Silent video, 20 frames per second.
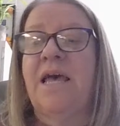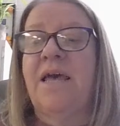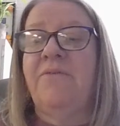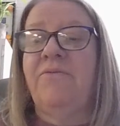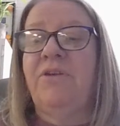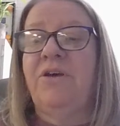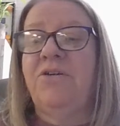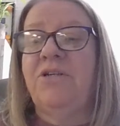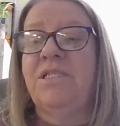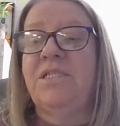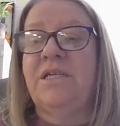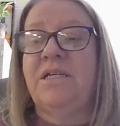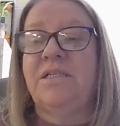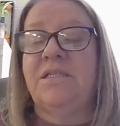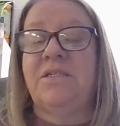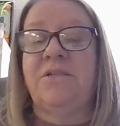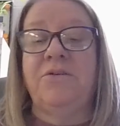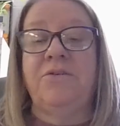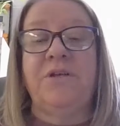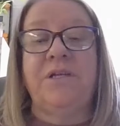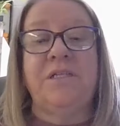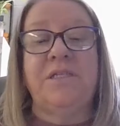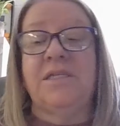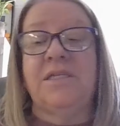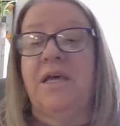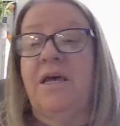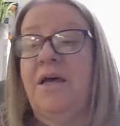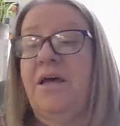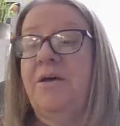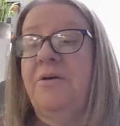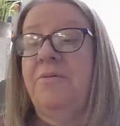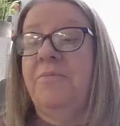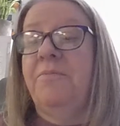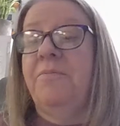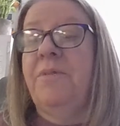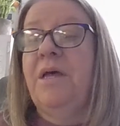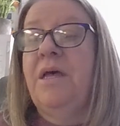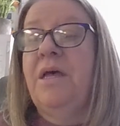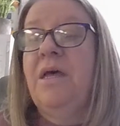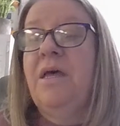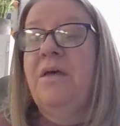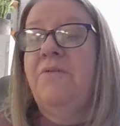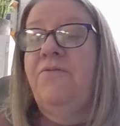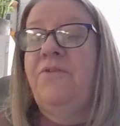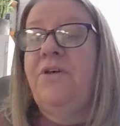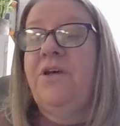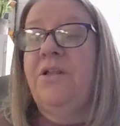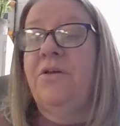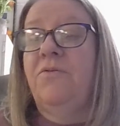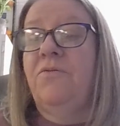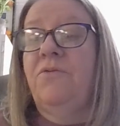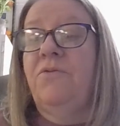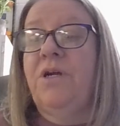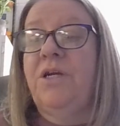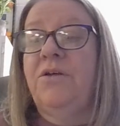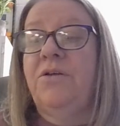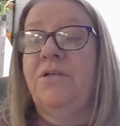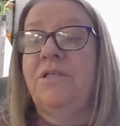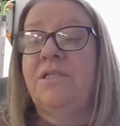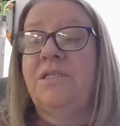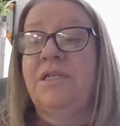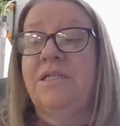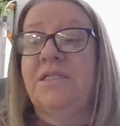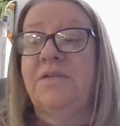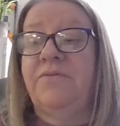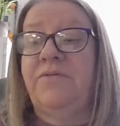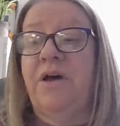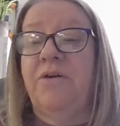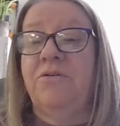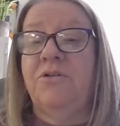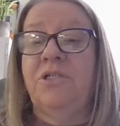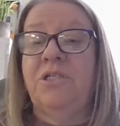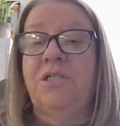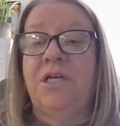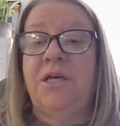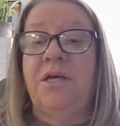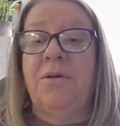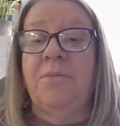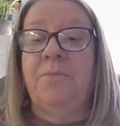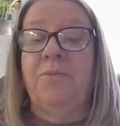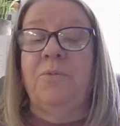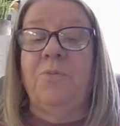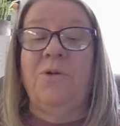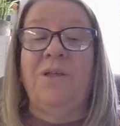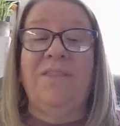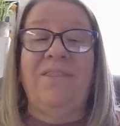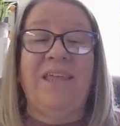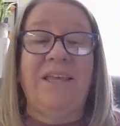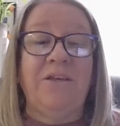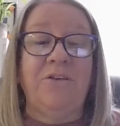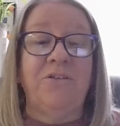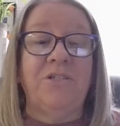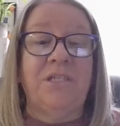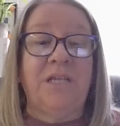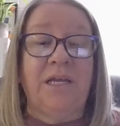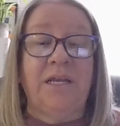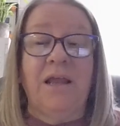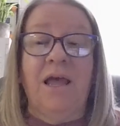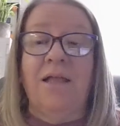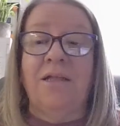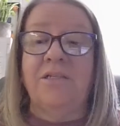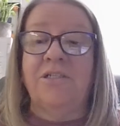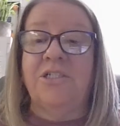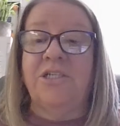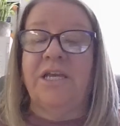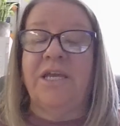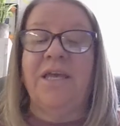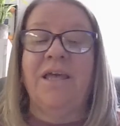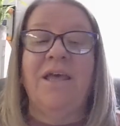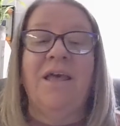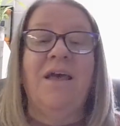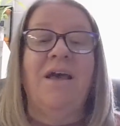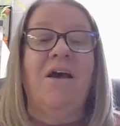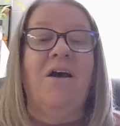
I have noticed that students feel a real sense of ownership when they use technology.